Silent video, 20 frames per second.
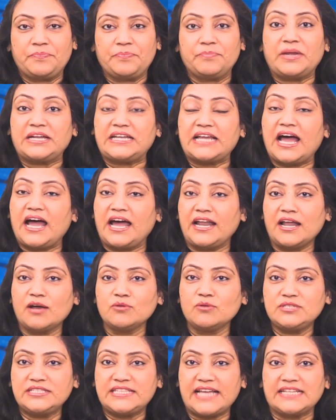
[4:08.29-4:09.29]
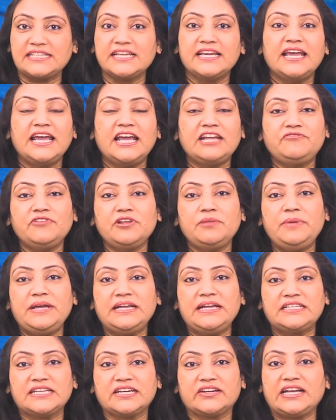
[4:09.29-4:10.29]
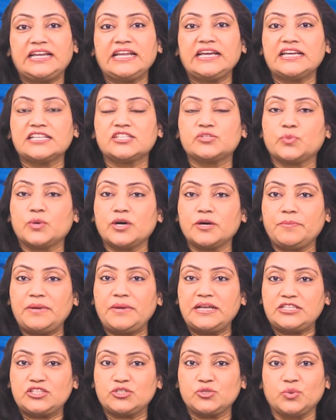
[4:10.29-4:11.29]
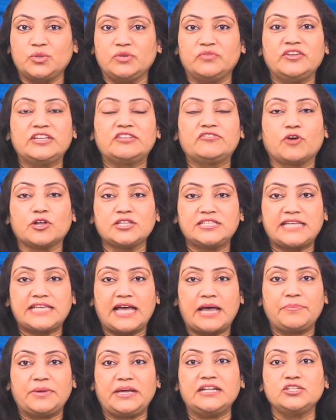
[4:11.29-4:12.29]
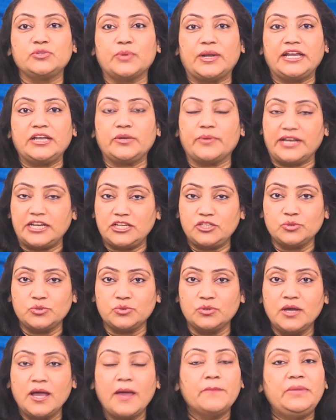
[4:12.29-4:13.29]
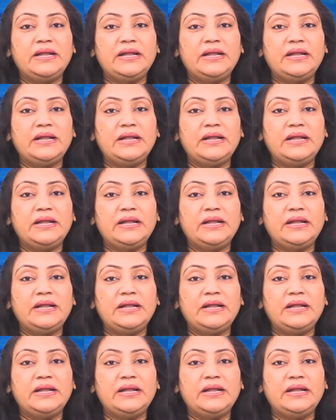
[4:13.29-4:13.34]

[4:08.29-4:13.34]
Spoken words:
Meta announced that it will be integrating its workplace tool with WhatsApp in 2022,